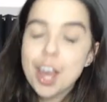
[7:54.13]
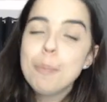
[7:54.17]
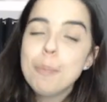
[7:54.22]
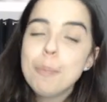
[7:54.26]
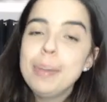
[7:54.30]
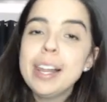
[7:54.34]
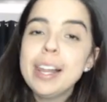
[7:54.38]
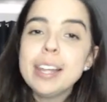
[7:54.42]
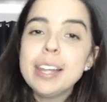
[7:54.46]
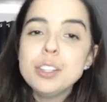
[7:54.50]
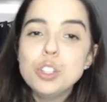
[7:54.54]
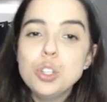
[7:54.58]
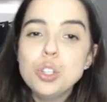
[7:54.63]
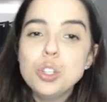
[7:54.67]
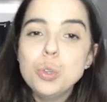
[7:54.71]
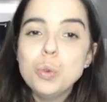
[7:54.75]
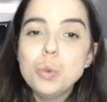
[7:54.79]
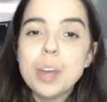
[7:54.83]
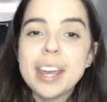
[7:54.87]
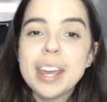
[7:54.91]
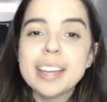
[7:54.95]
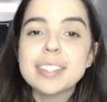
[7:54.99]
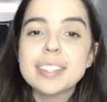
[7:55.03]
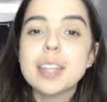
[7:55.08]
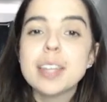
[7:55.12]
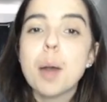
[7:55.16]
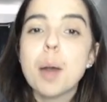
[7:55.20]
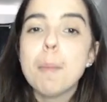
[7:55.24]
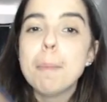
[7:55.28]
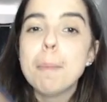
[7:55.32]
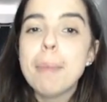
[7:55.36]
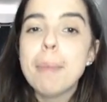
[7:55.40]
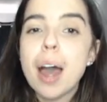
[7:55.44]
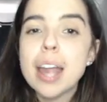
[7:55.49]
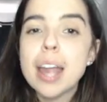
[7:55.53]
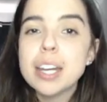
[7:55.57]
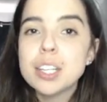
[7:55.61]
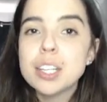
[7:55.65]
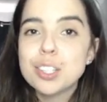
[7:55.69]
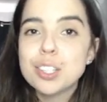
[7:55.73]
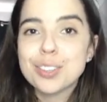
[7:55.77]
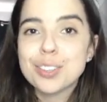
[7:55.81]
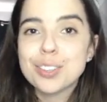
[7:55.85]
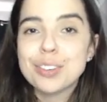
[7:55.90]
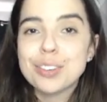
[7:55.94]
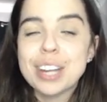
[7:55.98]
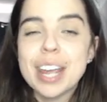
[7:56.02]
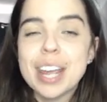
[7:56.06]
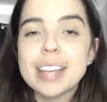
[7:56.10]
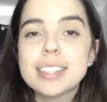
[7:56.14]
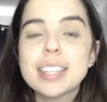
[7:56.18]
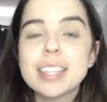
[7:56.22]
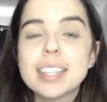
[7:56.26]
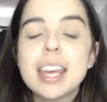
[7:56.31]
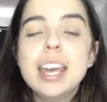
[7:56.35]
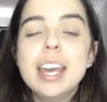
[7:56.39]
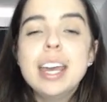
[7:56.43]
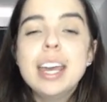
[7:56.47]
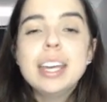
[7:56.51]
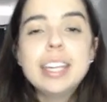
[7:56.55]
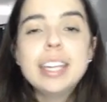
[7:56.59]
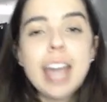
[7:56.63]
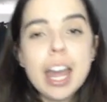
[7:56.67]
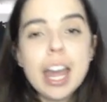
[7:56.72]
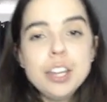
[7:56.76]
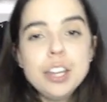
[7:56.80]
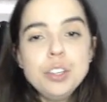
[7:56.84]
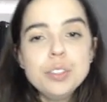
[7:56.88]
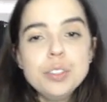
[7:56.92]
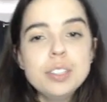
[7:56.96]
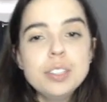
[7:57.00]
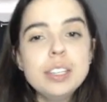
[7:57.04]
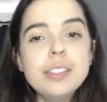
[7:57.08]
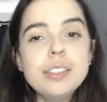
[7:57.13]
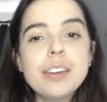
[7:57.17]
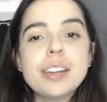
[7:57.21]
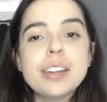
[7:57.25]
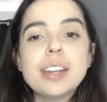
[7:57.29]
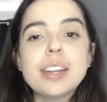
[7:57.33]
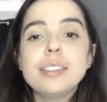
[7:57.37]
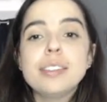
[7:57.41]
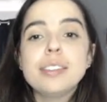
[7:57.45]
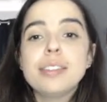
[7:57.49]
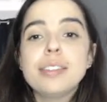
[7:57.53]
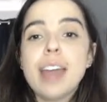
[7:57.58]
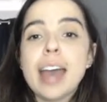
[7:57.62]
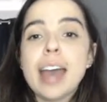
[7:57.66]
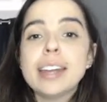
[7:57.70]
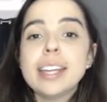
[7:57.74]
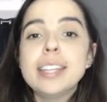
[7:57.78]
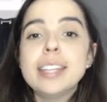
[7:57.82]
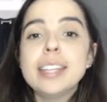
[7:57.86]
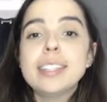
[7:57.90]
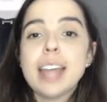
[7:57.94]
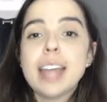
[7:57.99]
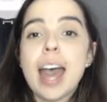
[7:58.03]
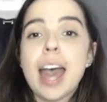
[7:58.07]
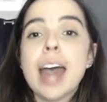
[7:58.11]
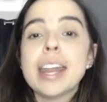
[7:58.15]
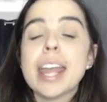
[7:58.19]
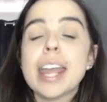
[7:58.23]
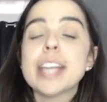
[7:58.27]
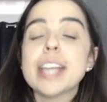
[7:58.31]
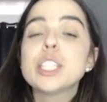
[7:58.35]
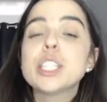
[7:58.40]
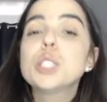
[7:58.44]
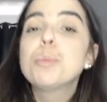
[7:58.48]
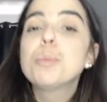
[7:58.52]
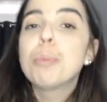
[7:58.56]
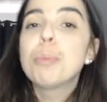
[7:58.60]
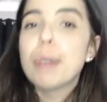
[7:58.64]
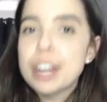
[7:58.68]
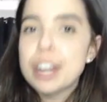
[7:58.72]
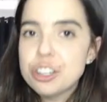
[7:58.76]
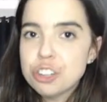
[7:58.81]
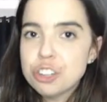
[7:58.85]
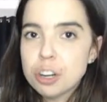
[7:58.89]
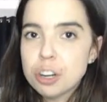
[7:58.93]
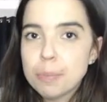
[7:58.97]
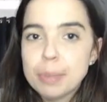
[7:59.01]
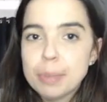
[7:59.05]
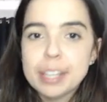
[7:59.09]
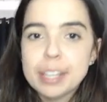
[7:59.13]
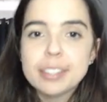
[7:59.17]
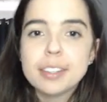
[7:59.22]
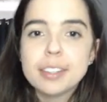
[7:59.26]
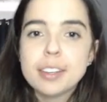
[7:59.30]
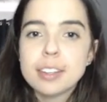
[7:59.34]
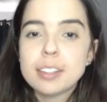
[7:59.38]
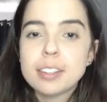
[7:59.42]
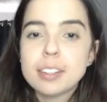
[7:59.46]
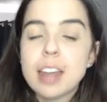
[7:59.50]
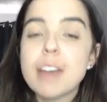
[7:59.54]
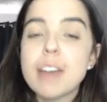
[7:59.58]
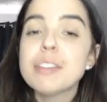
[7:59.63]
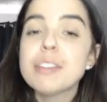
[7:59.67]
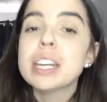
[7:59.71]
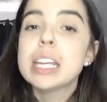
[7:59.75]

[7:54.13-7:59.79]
plus two x minus three x. Can you see that a, that is an expression because it doesn't have an